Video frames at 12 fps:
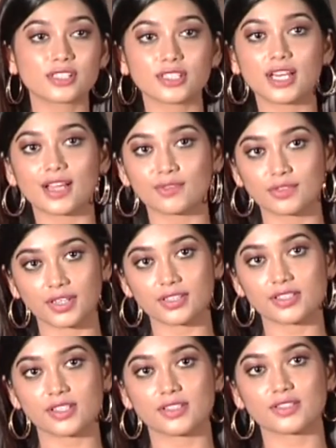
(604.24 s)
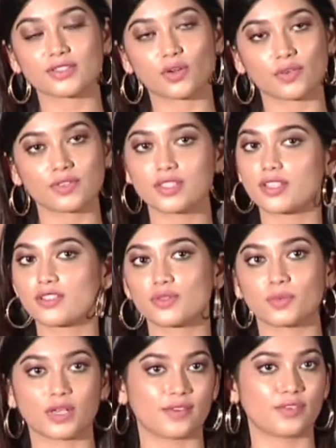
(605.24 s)
still have a very serious
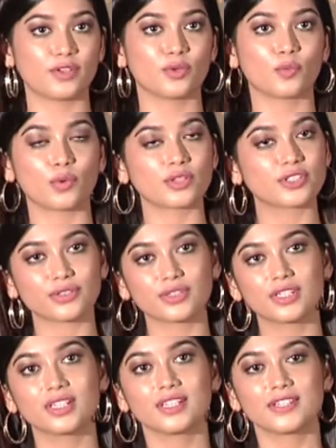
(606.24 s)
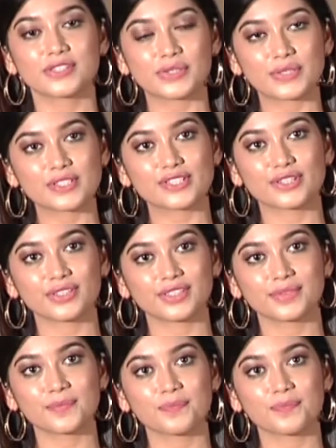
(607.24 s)
conversation whenever you want to. So it's good.